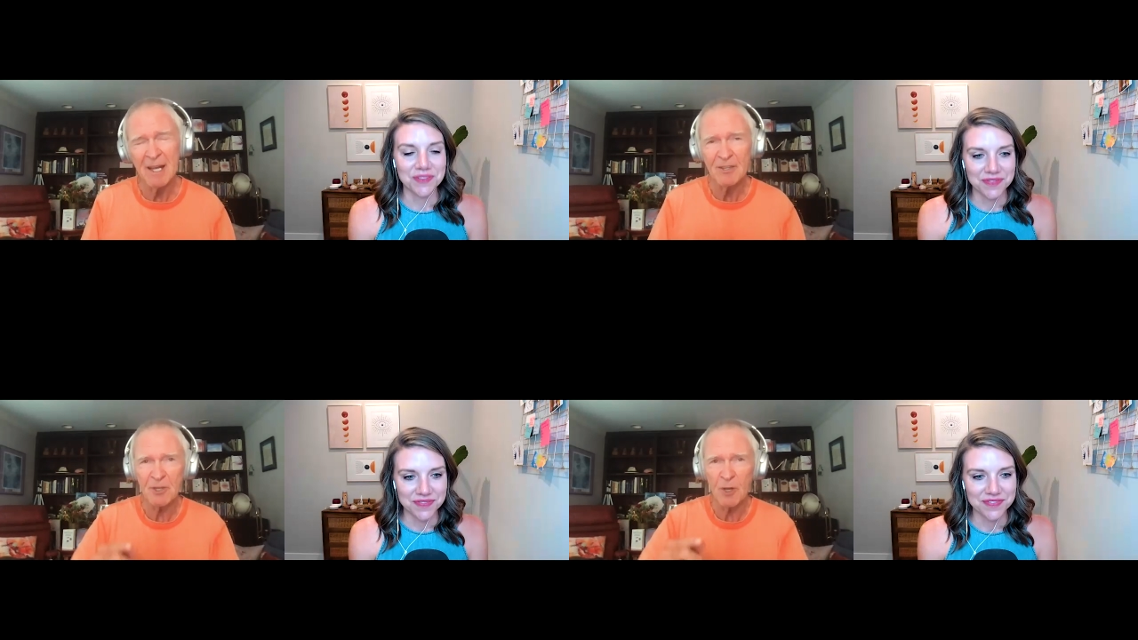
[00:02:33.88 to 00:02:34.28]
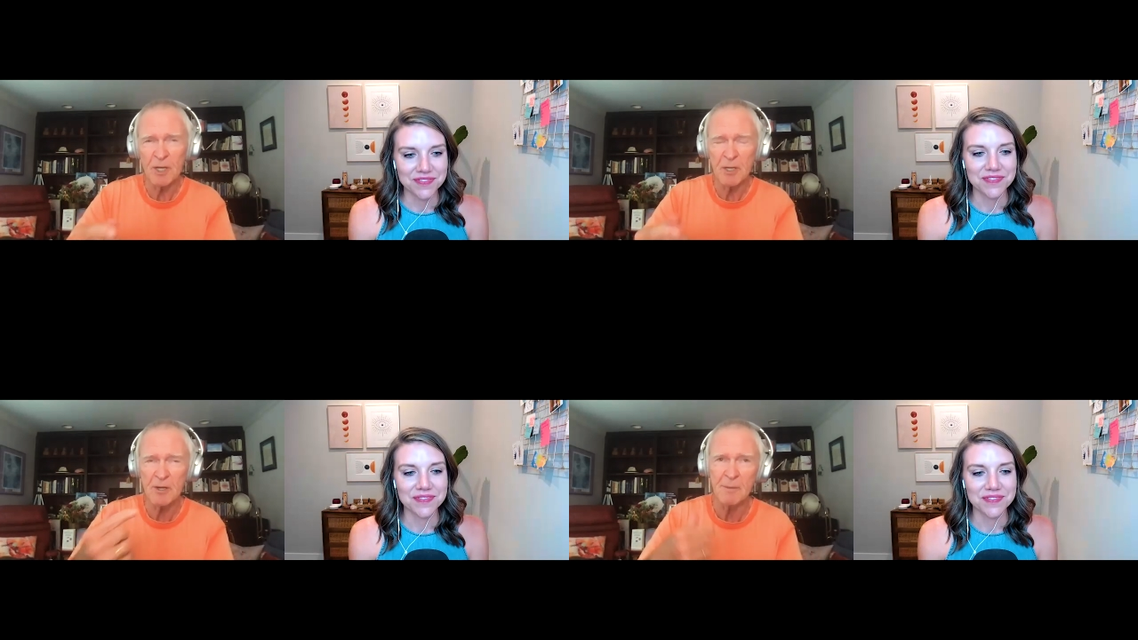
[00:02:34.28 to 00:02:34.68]
Speaker 1: so
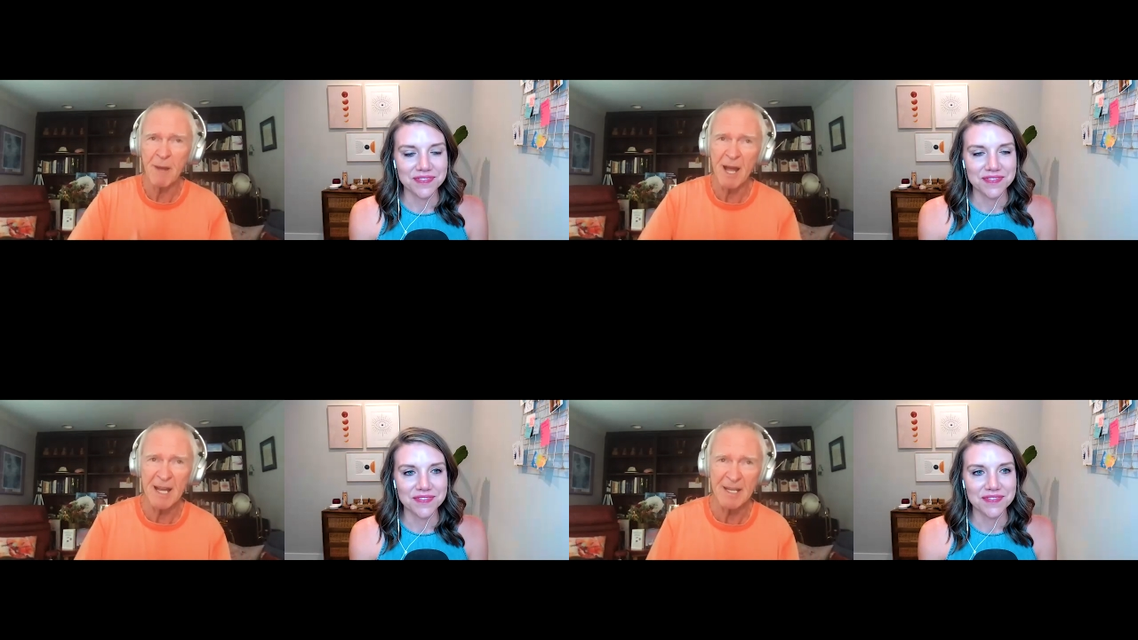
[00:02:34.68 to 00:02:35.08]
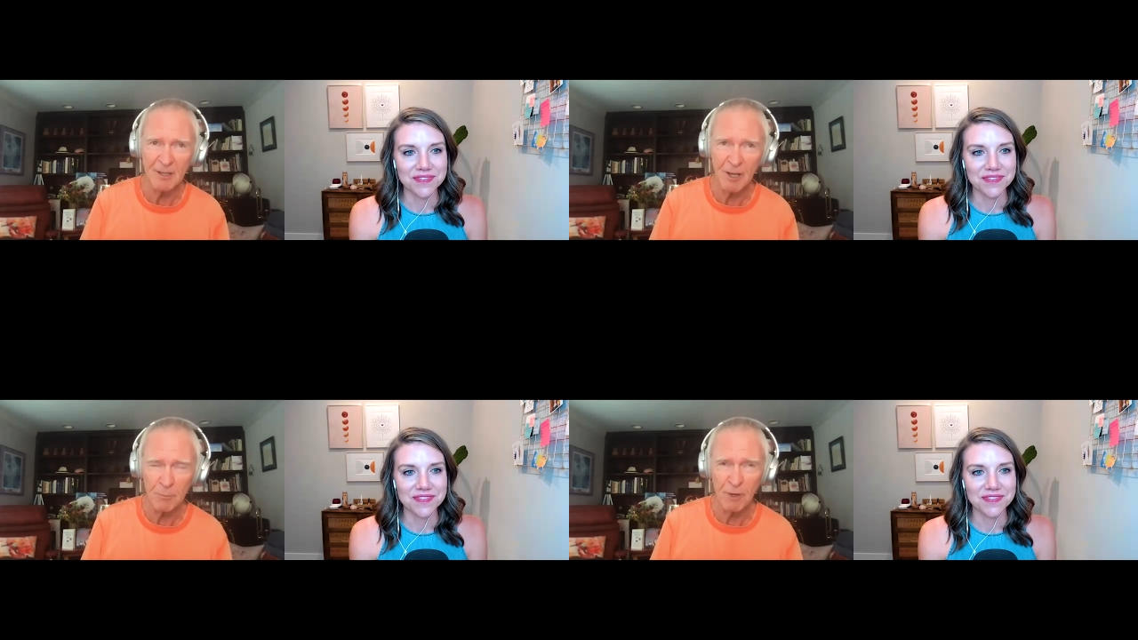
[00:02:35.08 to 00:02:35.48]
here at my
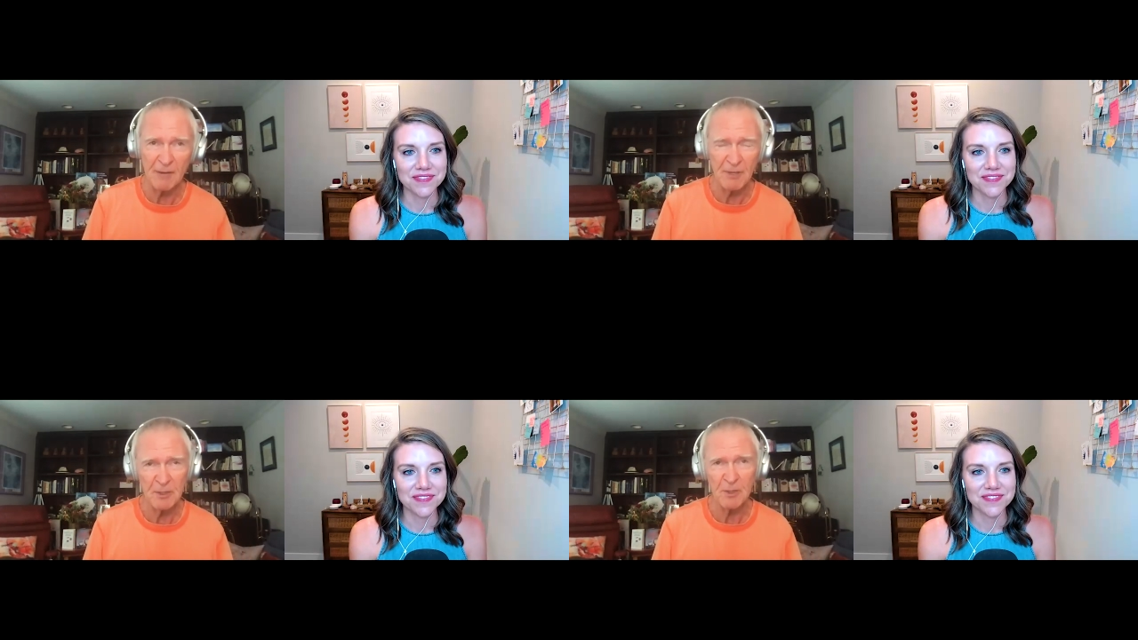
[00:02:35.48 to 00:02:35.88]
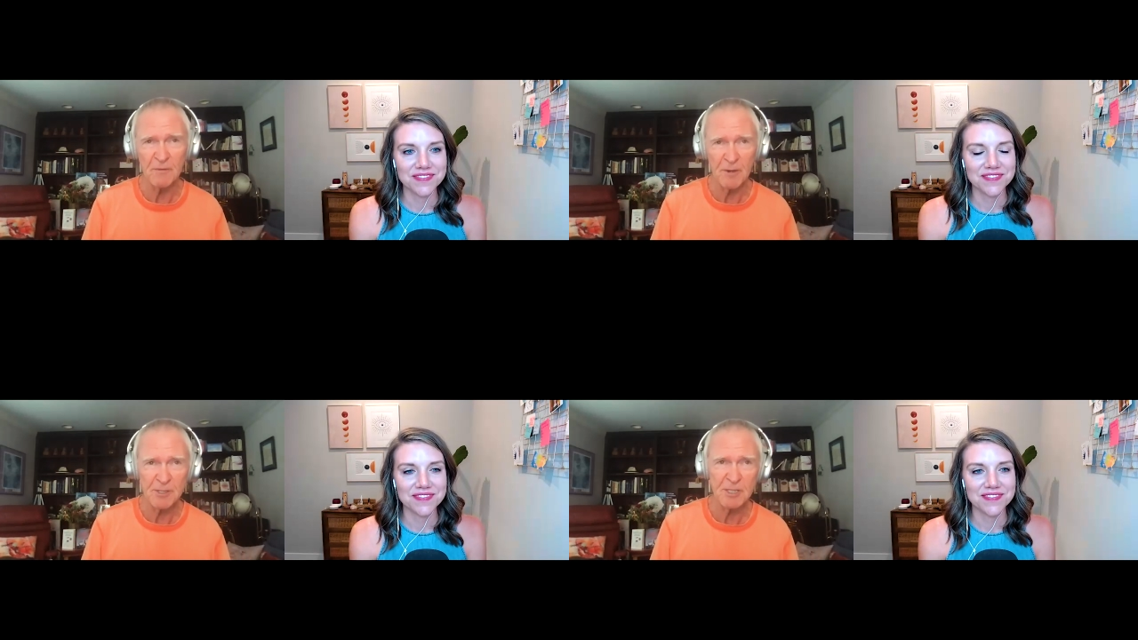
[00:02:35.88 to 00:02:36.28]
little private
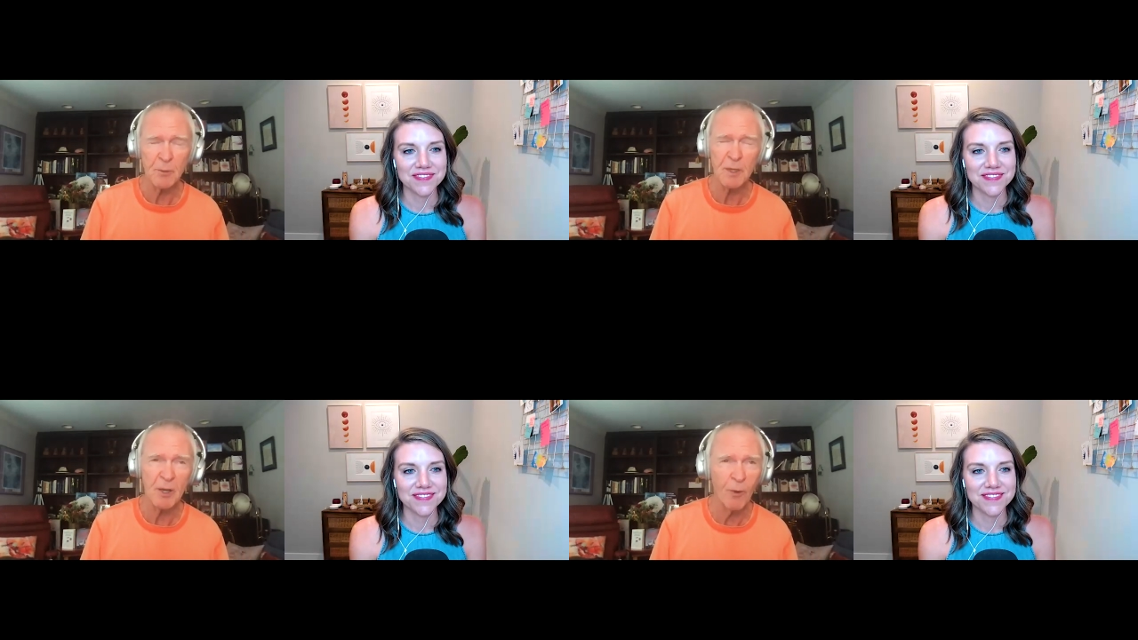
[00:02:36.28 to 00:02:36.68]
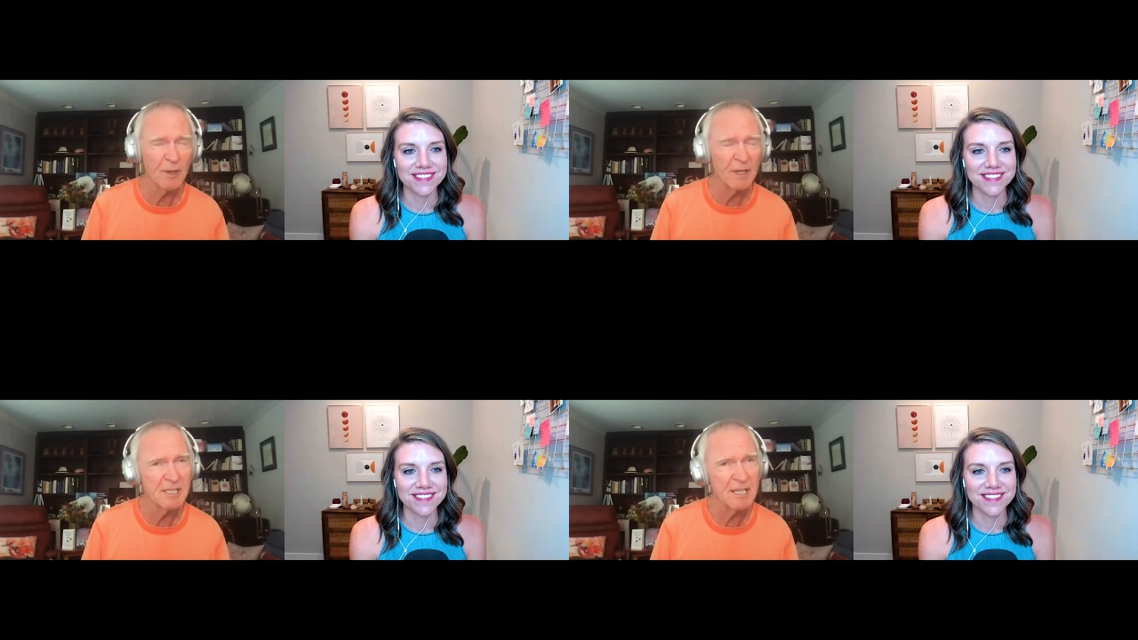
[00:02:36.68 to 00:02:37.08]
university, we
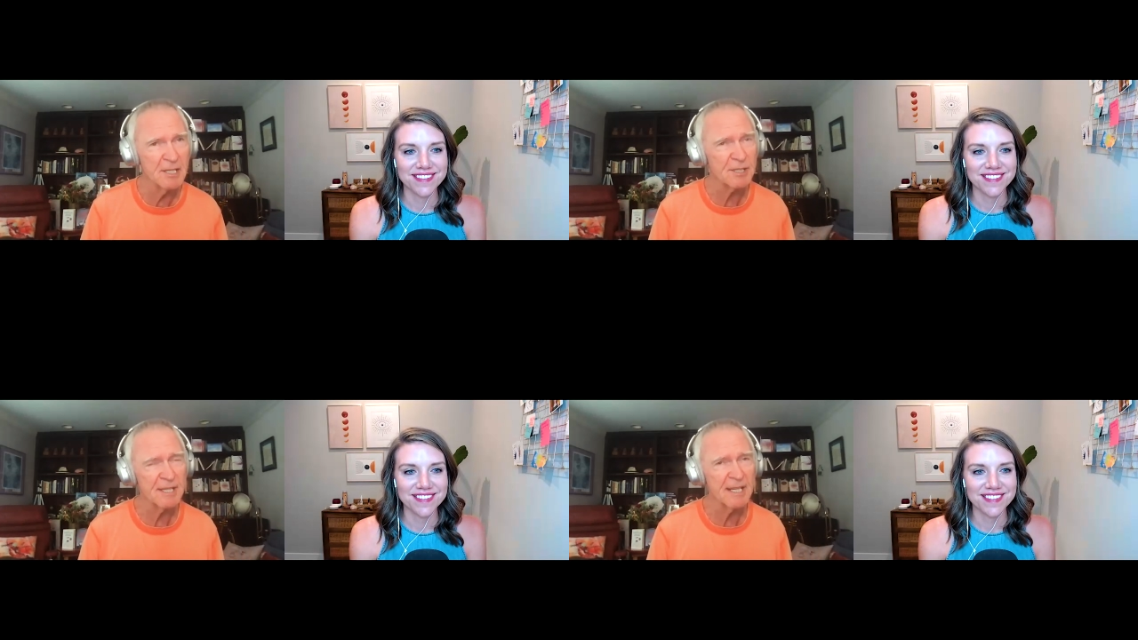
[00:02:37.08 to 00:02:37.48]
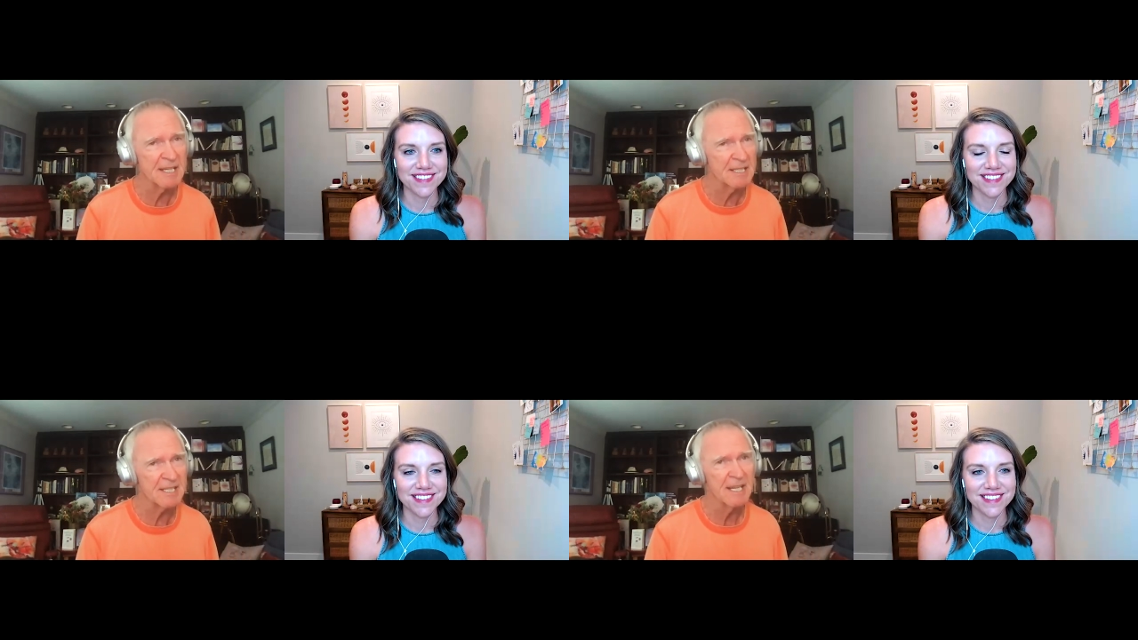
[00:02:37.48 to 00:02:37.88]
only teach
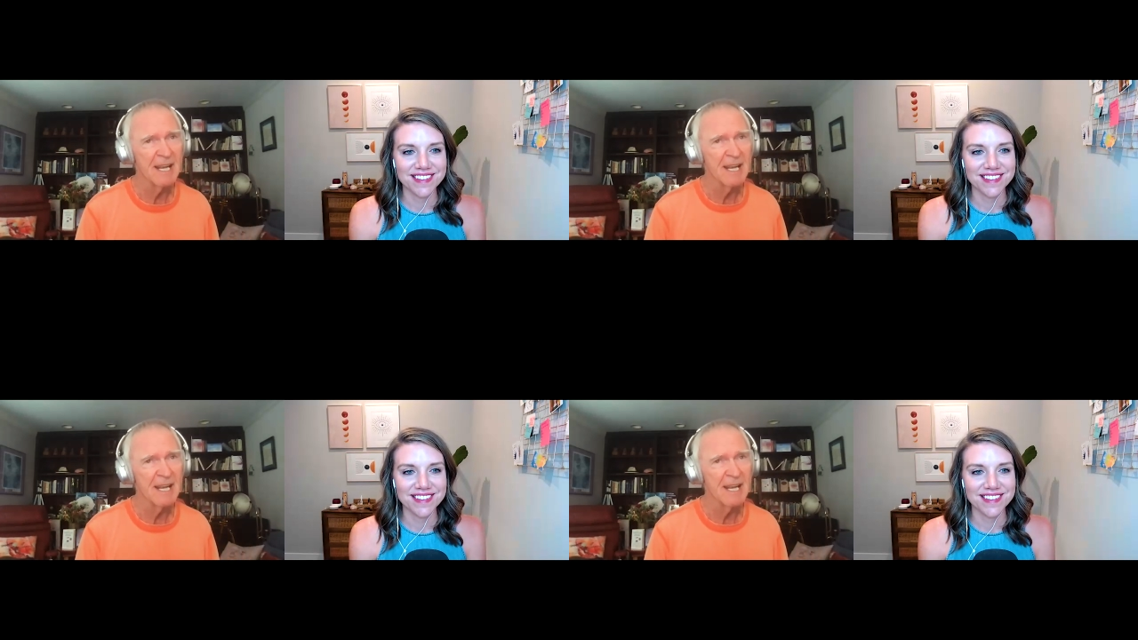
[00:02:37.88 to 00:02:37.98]
things